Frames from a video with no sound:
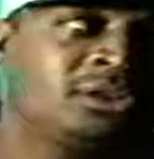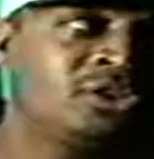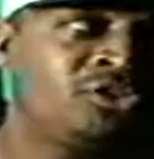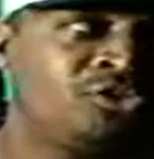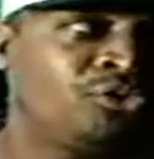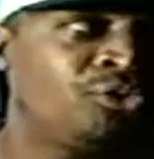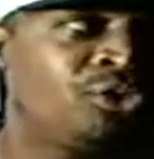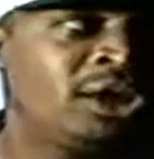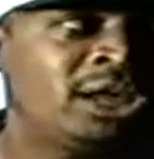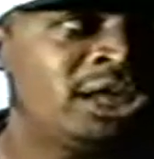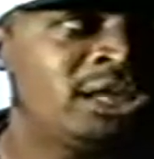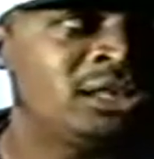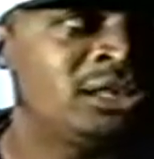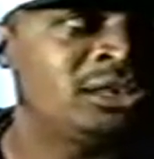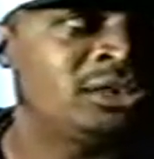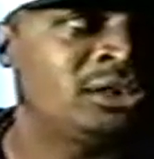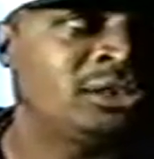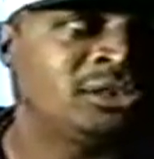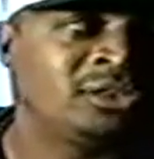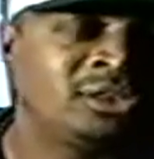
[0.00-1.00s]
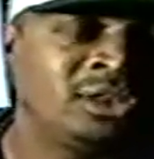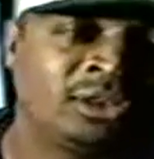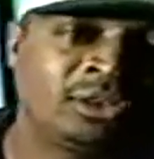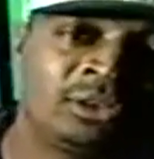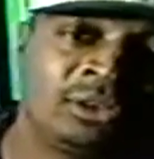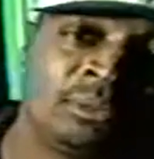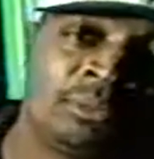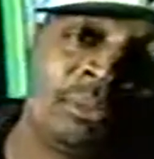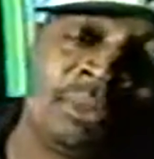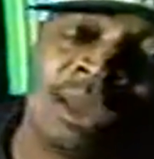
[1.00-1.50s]
the trade and
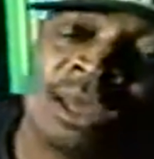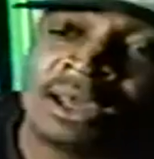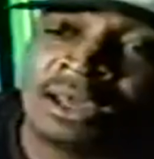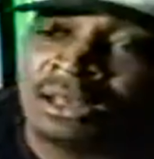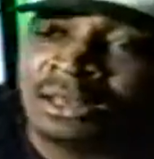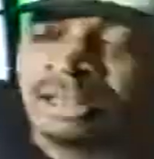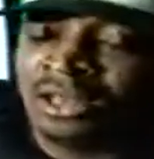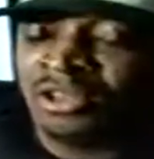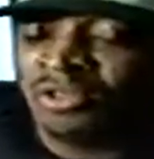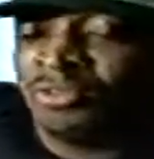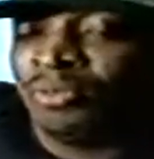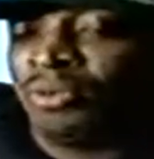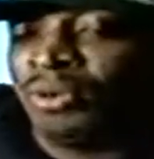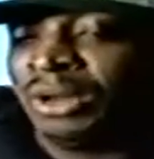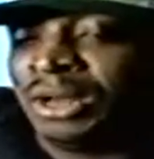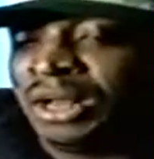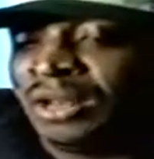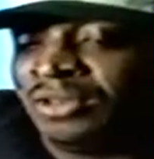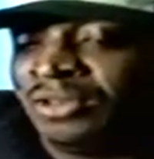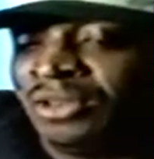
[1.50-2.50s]
continue to mack and exploit our